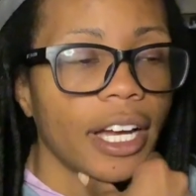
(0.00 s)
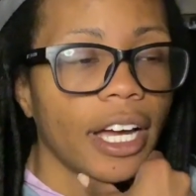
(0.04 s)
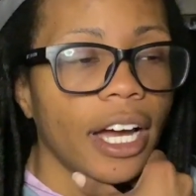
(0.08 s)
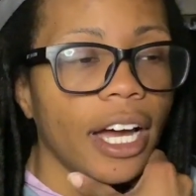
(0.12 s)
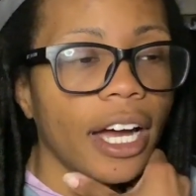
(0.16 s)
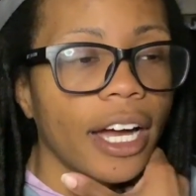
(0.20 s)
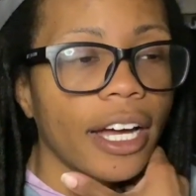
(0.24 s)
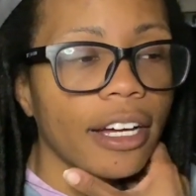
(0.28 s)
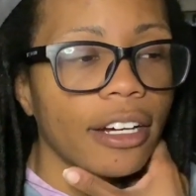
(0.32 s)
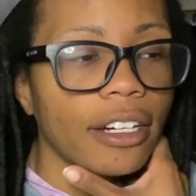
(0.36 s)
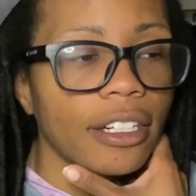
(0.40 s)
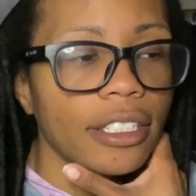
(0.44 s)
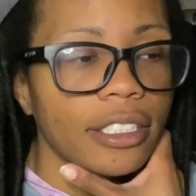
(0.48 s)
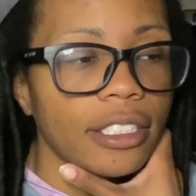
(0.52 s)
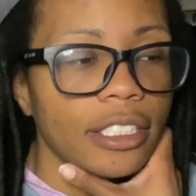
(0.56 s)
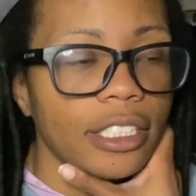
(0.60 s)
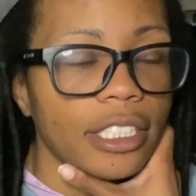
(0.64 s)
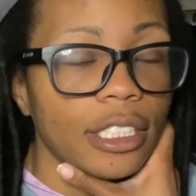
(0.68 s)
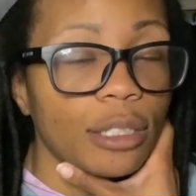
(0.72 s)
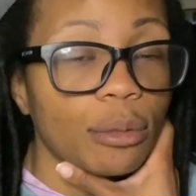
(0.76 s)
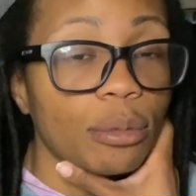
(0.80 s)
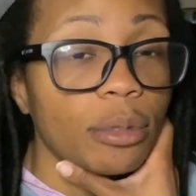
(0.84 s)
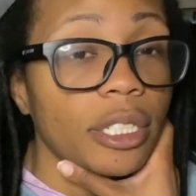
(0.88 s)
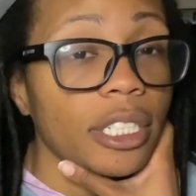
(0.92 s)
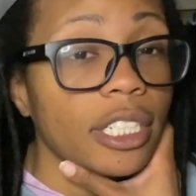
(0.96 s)
I also
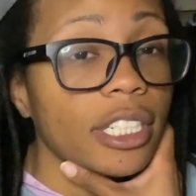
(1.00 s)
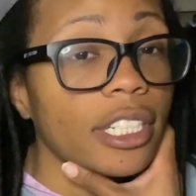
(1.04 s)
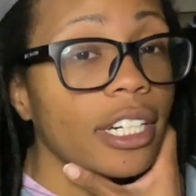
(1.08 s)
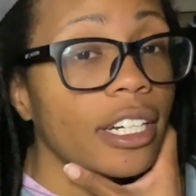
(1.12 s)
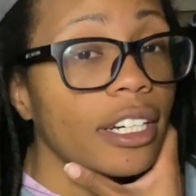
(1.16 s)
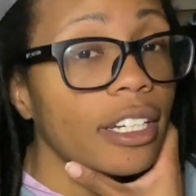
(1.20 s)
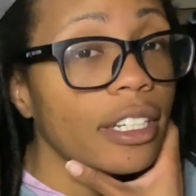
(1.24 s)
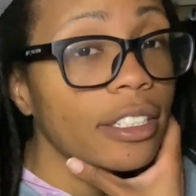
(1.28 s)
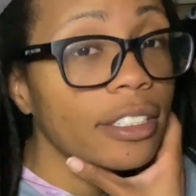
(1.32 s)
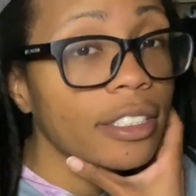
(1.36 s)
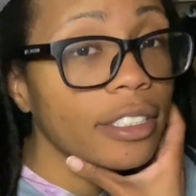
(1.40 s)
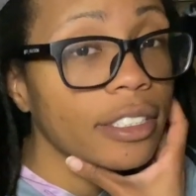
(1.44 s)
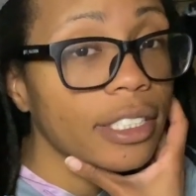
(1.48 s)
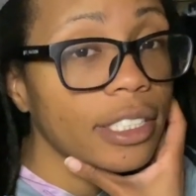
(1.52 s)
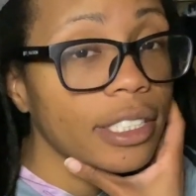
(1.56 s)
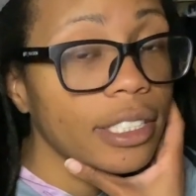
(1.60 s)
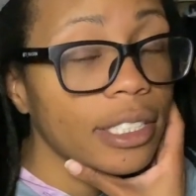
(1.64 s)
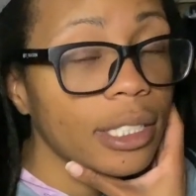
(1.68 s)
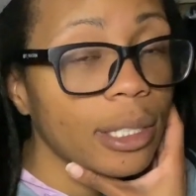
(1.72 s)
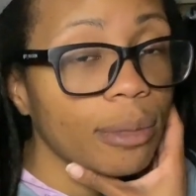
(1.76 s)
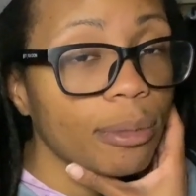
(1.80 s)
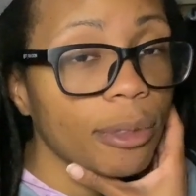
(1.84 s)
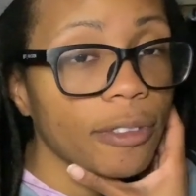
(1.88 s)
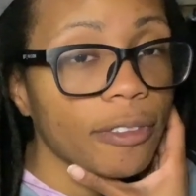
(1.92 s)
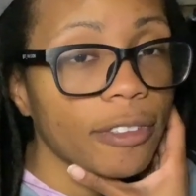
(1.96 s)
need to put color to
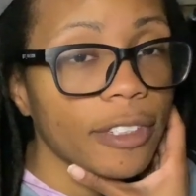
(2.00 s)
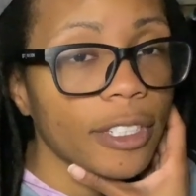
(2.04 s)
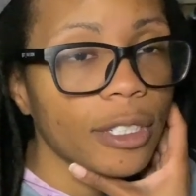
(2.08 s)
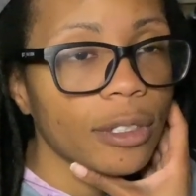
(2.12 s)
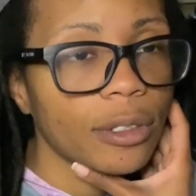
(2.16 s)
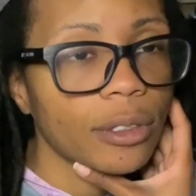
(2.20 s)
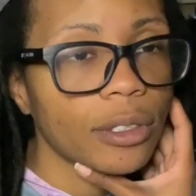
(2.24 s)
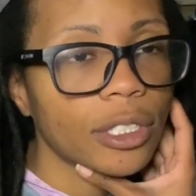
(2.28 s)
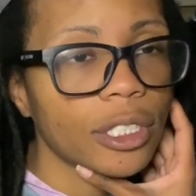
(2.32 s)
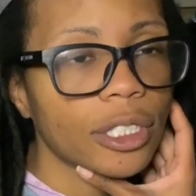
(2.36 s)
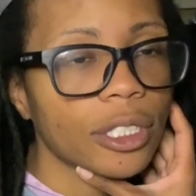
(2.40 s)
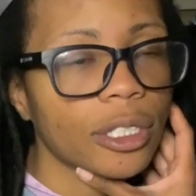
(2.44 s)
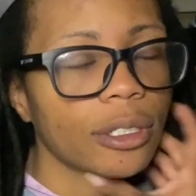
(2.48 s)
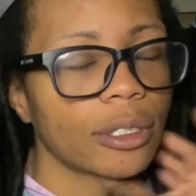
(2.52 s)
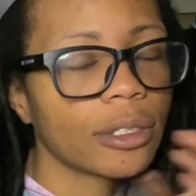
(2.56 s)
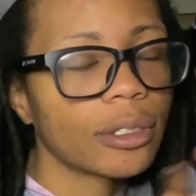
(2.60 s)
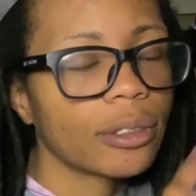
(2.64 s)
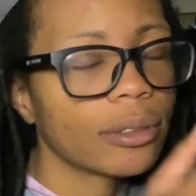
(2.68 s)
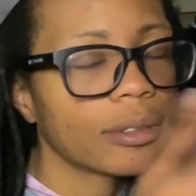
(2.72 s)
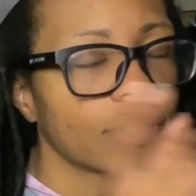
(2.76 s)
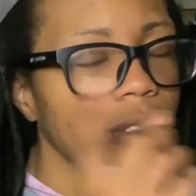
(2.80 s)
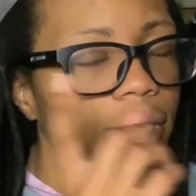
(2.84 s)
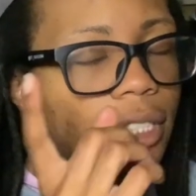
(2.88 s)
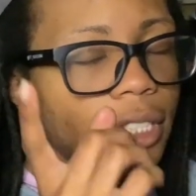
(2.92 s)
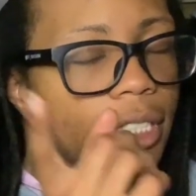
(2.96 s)
some of those,
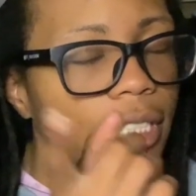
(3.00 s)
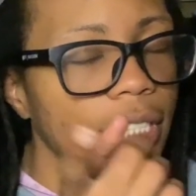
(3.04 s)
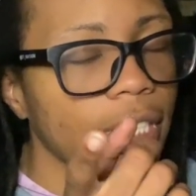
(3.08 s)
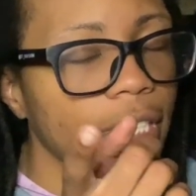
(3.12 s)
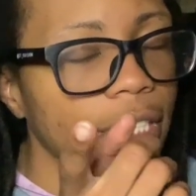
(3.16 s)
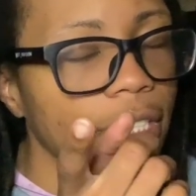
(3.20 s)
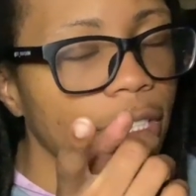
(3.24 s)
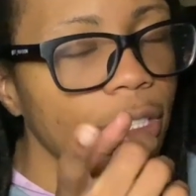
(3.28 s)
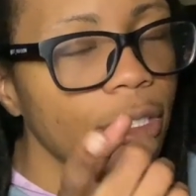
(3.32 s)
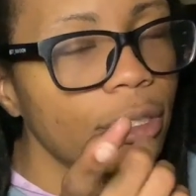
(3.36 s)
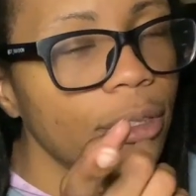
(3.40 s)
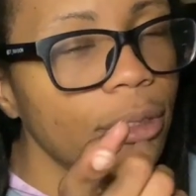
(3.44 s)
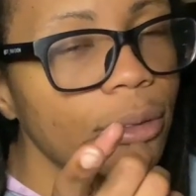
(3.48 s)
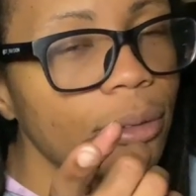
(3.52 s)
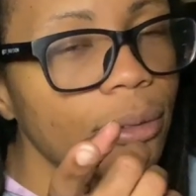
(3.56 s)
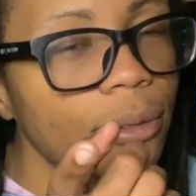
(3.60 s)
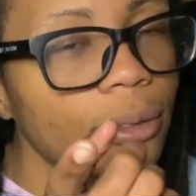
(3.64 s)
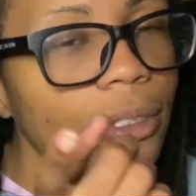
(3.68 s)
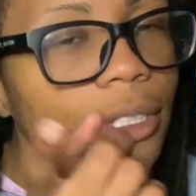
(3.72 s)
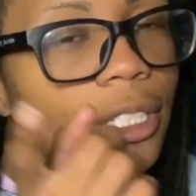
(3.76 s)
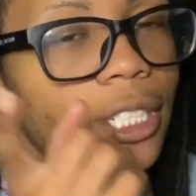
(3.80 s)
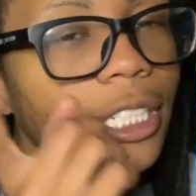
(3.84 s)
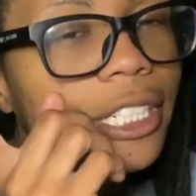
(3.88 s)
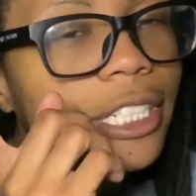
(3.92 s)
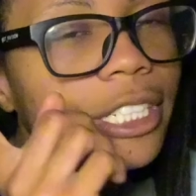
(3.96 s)
so stay
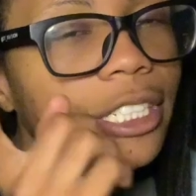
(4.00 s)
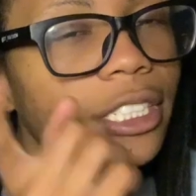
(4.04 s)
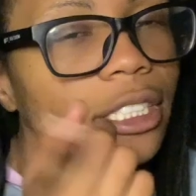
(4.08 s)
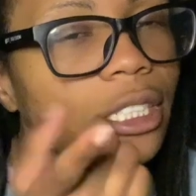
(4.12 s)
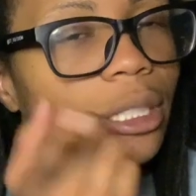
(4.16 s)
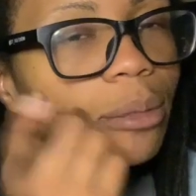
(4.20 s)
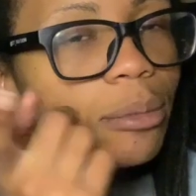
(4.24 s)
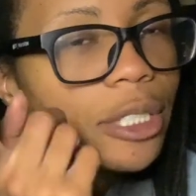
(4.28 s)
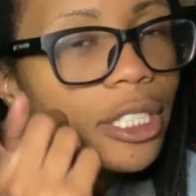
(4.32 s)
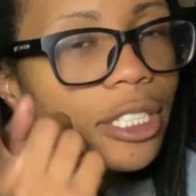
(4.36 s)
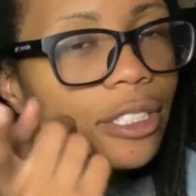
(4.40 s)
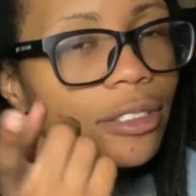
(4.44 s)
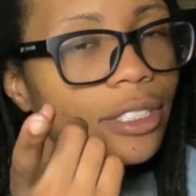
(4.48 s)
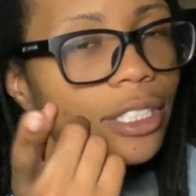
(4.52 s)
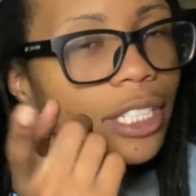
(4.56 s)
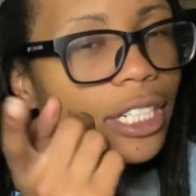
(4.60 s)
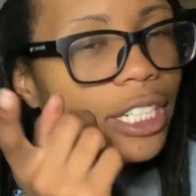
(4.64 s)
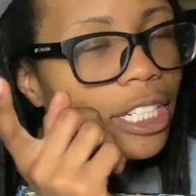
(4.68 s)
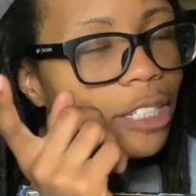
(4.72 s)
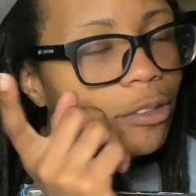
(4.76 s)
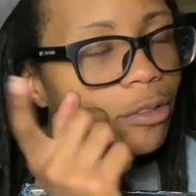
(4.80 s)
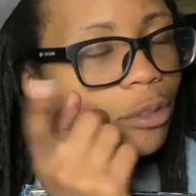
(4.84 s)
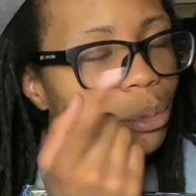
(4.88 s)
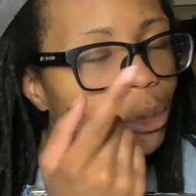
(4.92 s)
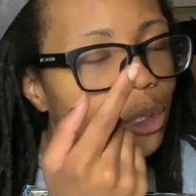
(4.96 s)
tuned. Some of those I'll
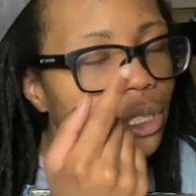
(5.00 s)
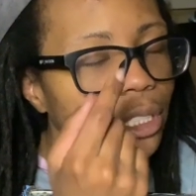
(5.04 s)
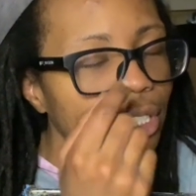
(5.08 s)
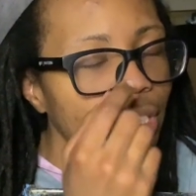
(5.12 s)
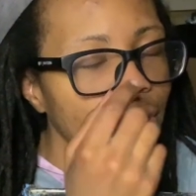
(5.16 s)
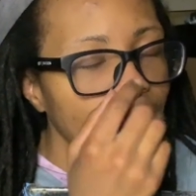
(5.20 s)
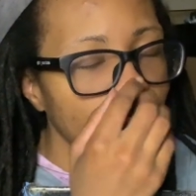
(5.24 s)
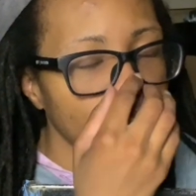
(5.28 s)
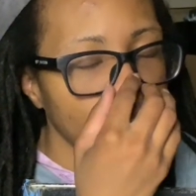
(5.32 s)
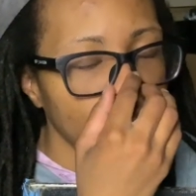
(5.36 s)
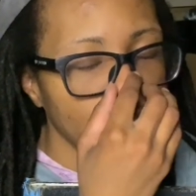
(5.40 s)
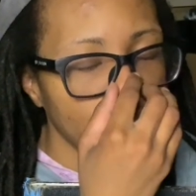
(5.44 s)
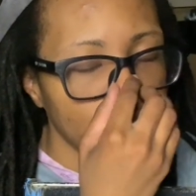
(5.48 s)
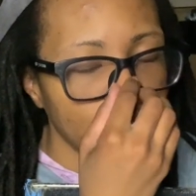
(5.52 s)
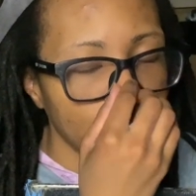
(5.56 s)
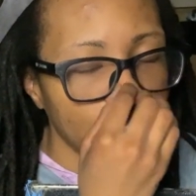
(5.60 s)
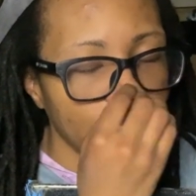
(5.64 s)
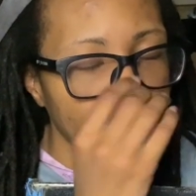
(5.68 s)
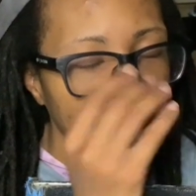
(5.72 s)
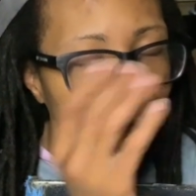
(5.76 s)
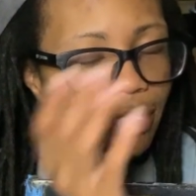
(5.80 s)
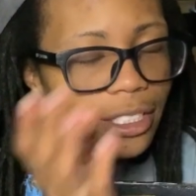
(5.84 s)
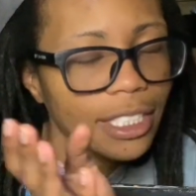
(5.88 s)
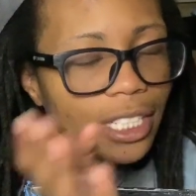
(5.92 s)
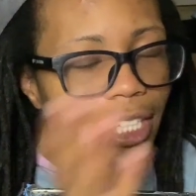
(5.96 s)
have to put color on
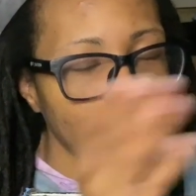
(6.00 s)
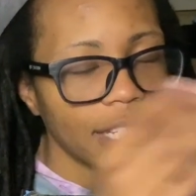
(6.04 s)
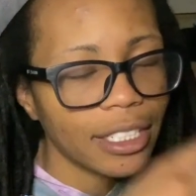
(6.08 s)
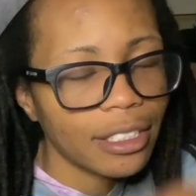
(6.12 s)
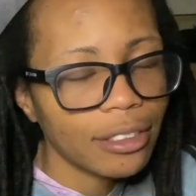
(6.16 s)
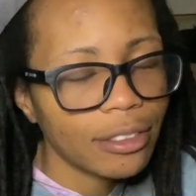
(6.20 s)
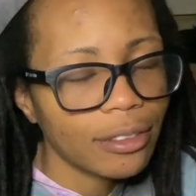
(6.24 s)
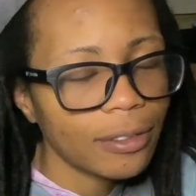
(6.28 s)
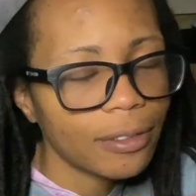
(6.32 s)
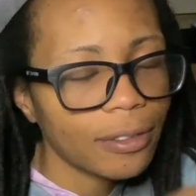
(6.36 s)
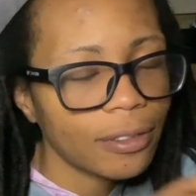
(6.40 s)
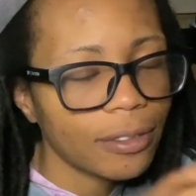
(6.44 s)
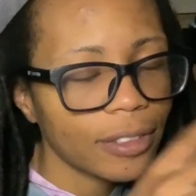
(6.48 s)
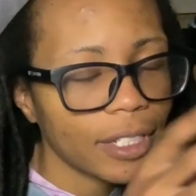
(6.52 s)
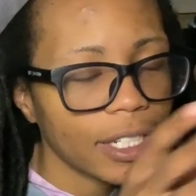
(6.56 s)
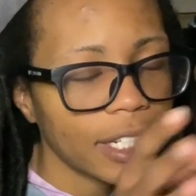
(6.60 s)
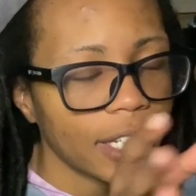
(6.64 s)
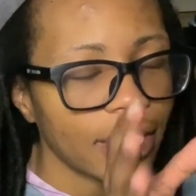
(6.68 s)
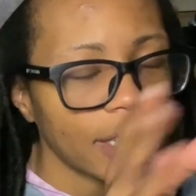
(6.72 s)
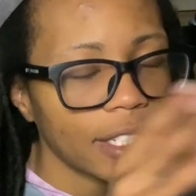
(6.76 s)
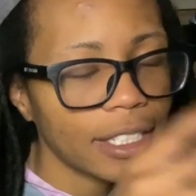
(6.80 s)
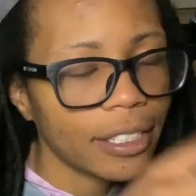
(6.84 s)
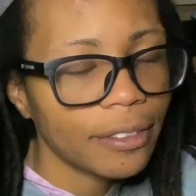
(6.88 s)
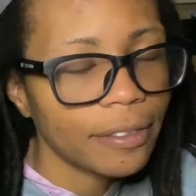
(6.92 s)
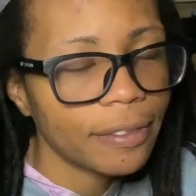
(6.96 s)
outside of
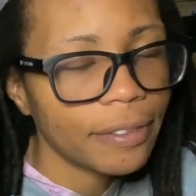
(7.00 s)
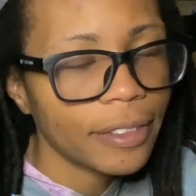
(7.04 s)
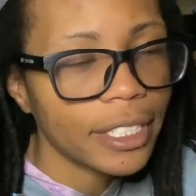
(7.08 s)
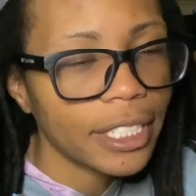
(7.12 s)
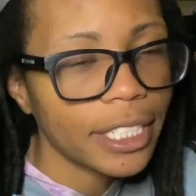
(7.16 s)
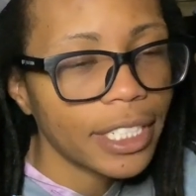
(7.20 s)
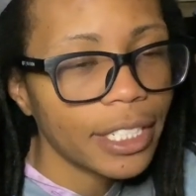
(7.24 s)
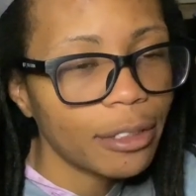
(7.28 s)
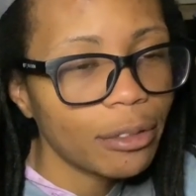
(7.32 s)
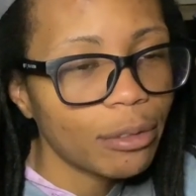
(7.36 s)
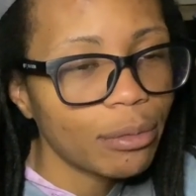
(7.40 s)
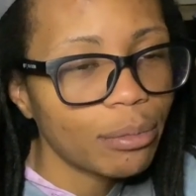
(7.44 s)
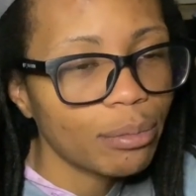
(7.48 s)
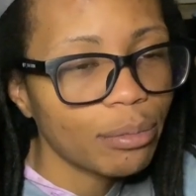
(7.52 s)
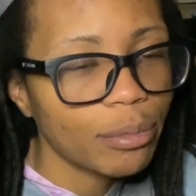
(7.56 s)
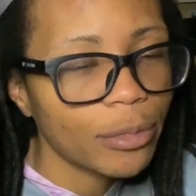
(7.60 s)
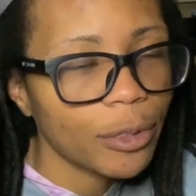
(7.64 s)
video.